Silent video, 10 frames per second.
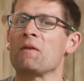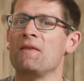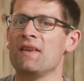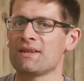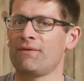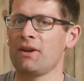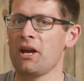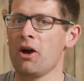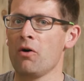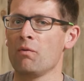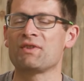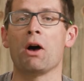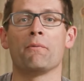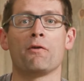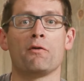this video was
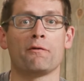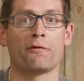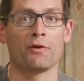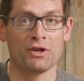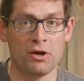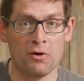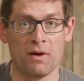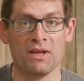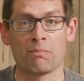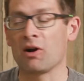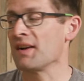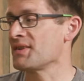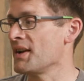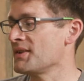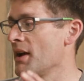helpful for you in the
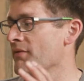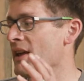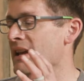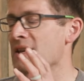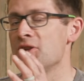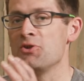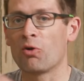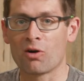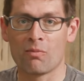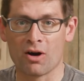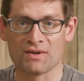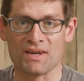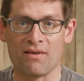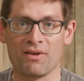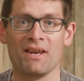process of getting your Mark
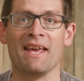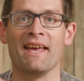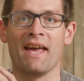7